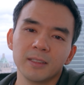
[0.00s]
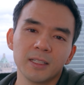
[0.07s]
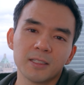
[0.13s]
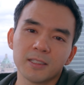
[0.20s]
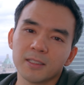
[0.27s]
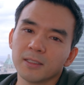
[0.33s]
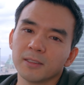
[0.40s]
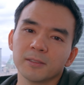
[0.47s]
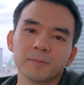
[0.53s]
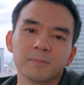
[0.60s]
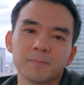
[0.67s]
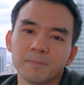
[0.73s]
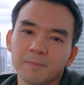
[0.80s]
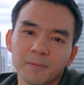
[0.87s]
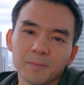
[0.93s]
It's
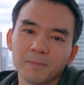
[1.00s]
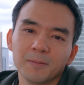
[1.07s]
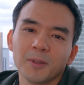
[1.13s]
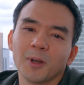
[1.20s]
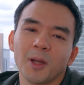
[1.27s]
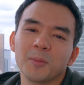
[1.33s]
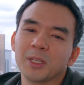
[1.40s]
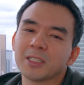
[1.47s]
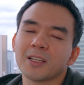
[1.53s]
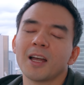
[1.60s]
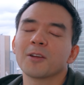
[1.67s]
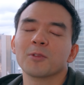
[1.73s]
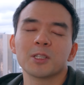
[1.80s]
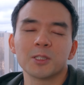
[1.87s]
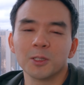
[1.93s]
still, I mean, it's
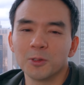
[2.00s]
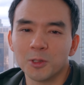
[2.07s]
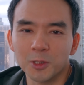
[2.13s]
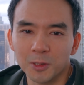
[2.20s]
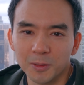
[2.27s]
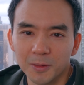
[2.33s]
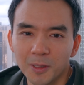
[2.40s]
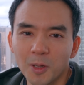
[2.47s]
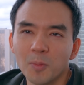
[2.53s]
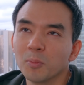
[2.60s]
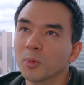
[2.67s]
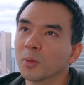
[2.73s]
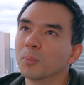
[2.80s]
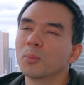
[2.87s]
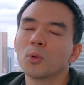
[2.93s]
high resolution,
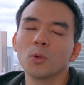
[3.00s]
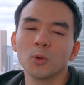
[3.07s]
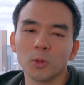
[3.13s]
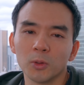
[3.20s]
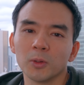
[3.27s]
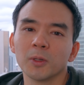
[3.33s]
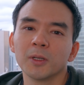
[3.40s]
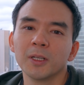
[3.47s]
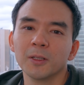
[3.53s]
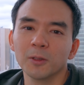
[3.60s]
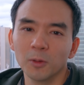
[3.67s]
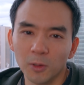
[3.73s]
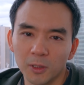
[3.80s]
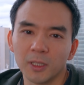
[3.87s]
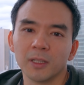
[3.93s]
but poor
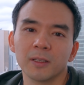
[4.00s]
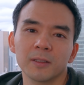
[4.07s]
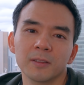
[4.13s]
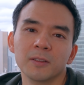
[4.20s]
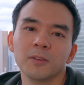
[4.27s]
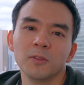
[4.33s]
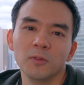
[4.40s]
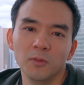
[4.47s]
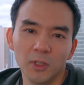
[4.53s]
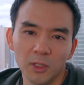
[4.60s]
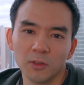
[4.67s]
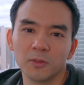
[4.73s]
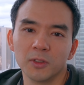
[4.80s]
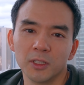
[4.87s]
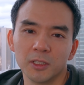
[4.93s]
looking
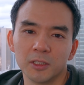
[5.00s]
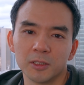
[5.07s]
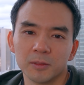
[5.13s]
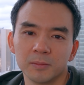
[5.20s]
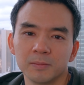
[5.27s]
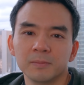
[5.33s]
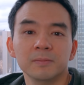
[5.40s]
video footage.